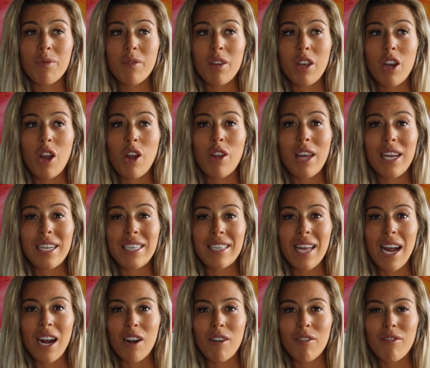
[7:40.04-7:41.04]
They
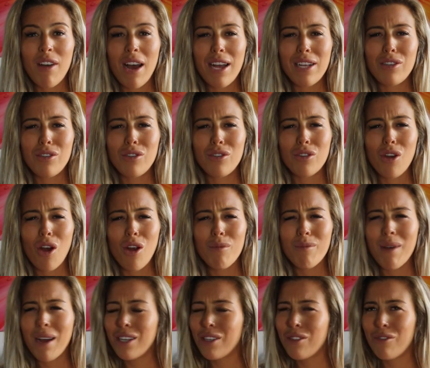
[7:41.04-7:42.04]
sacrificed so
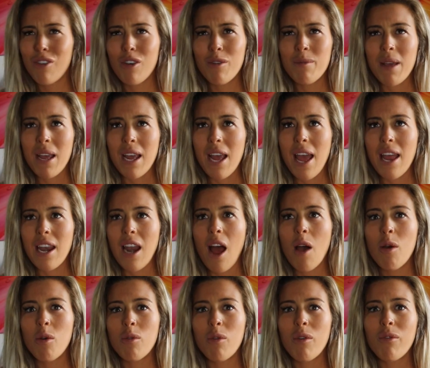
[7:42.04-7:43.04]
much for me, and
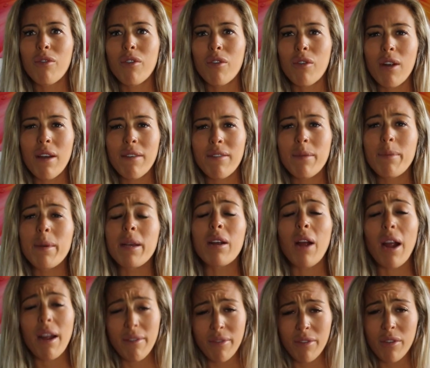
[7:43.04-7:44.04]
I will forever be
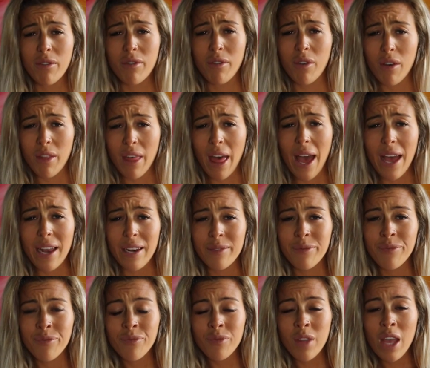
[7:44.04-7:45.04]
grateful for that.
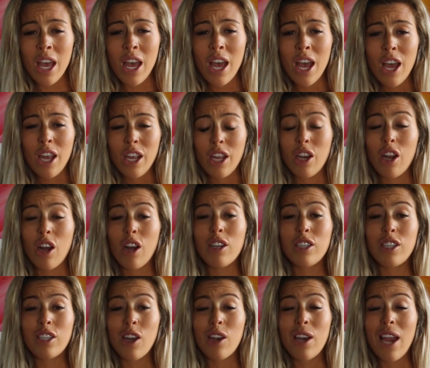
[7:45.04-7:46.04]

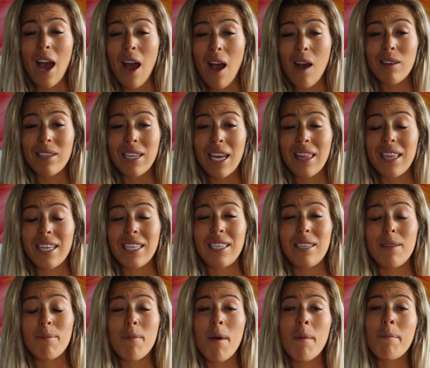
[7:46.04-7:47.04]
So now I was at
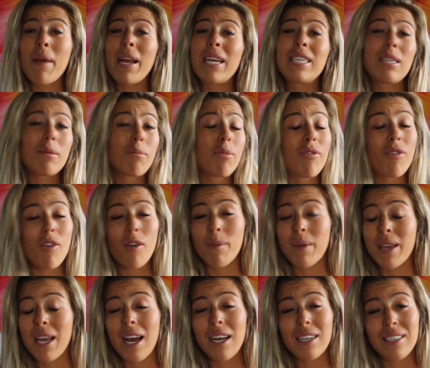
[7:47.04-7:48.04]
this amazing
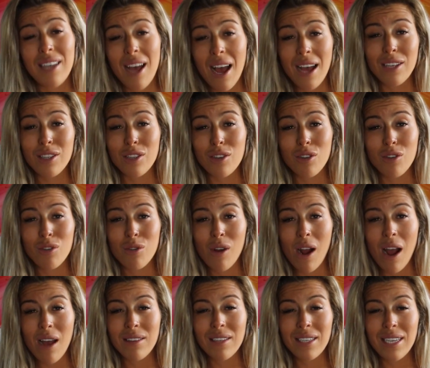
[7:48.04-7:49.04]
performing arts high school
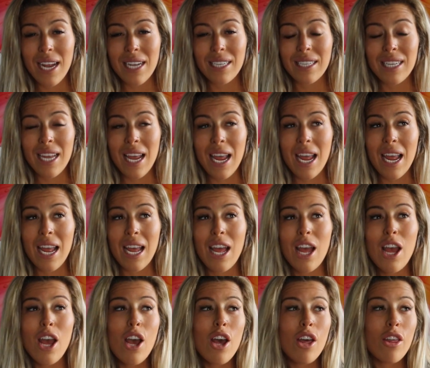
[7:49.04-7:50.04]
where I was dancing
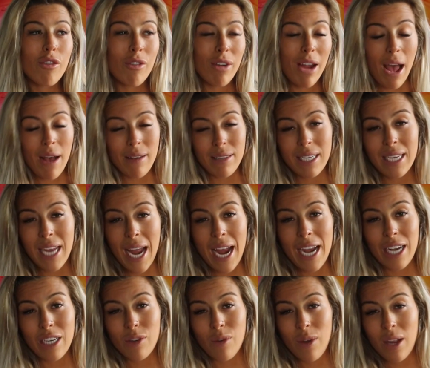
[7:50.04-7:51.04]
3 hours a
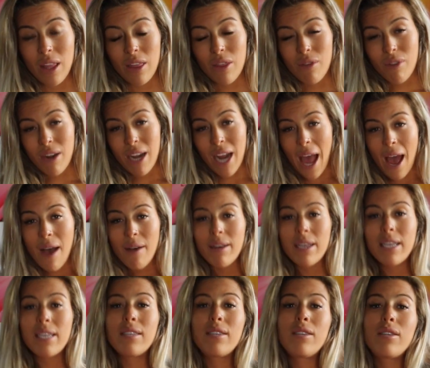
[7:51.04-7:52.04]
day and doing 3
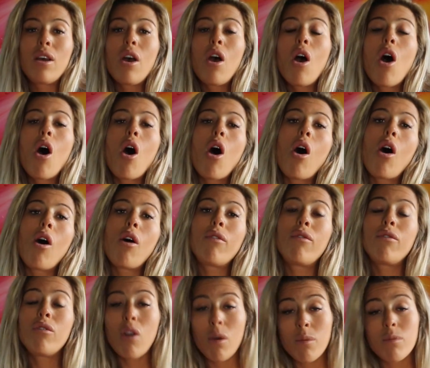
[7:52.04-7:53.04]
hours
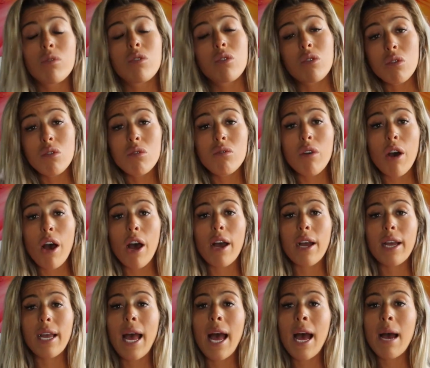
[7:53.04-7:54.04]
of normal
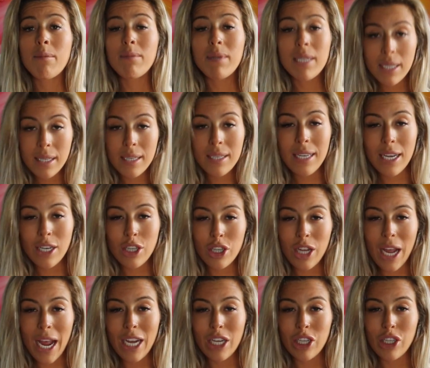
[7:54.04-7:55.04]
schoolwork, distance
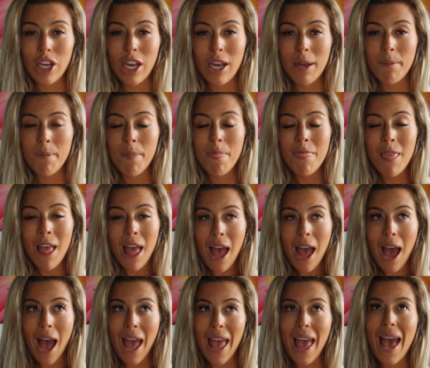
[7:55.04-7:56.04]
education.
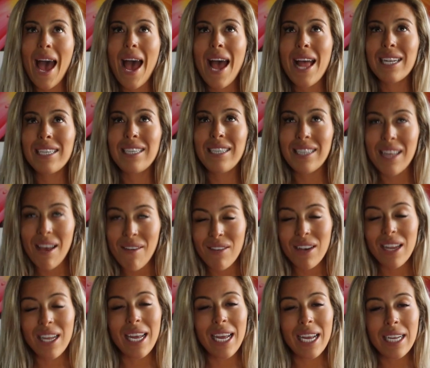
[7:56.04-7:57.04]
I had
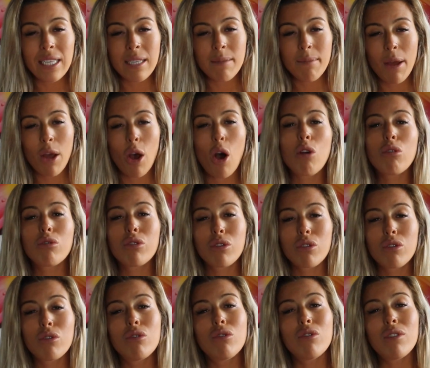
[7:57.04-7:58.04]
70 kids in my whole
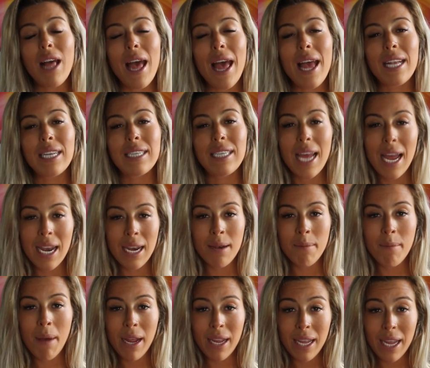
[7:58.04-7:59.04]
school and 10
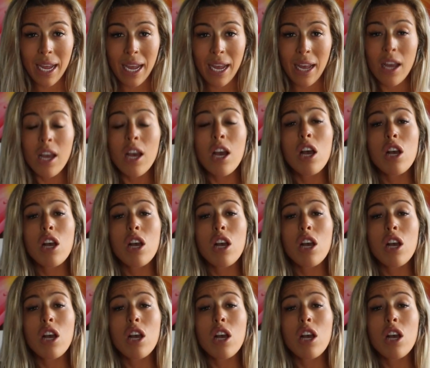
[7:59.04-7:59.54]
in my year.